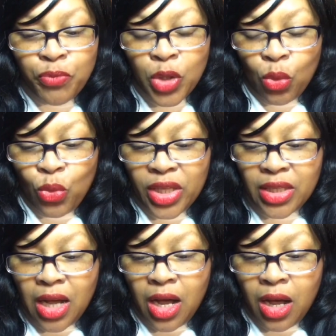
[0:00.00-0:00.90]
with,
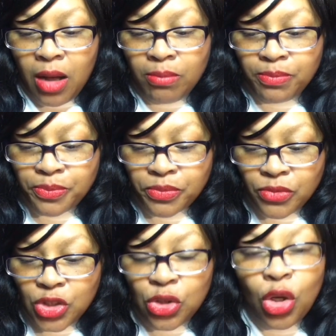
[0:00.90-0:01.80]
um,
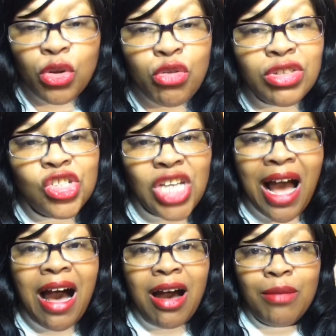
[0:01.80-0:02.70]
you know, your
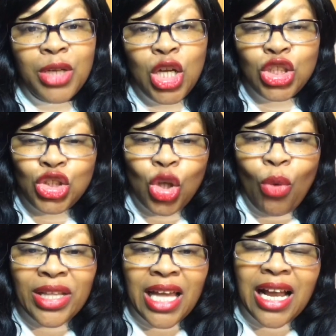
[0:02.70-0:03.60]
job, knowing
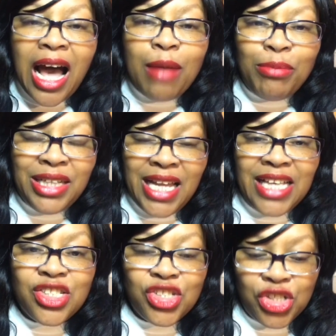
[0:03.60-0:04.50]
that God
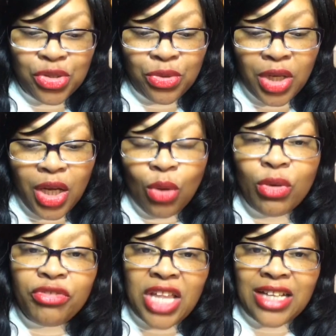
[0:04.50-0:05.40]
blessed you, with
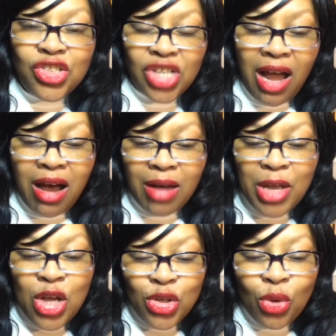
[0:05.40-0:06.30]
that job,
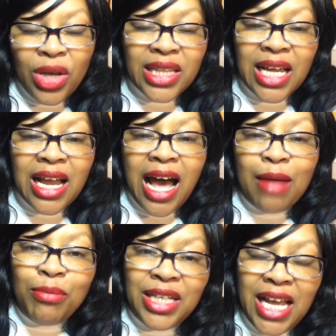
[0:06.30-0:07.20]
knowing that God
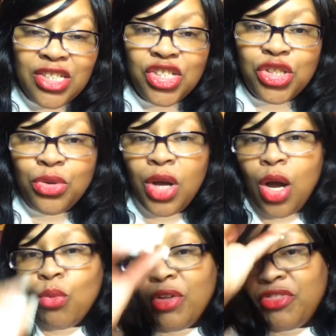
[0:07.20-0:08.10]
bless you
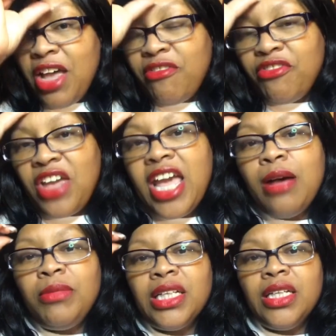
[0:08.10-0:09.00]
with that
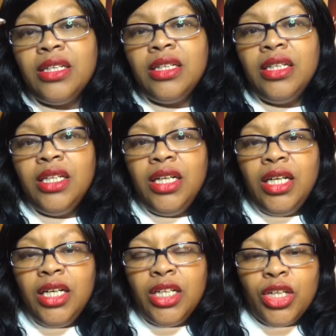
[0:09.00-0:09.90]
family.
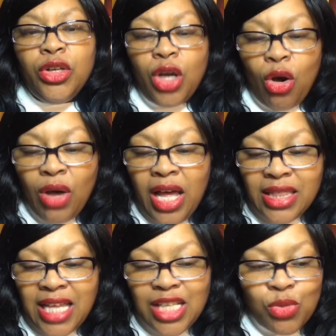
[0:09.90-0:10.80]
You know,
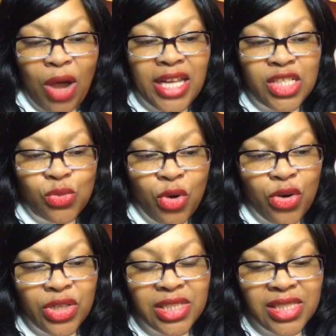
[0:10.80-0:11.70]
that's why his
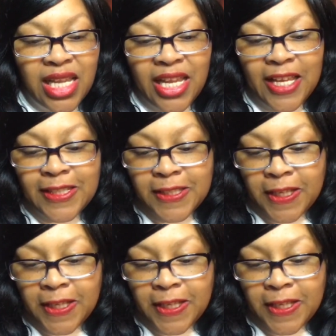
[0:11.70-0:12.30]
word says,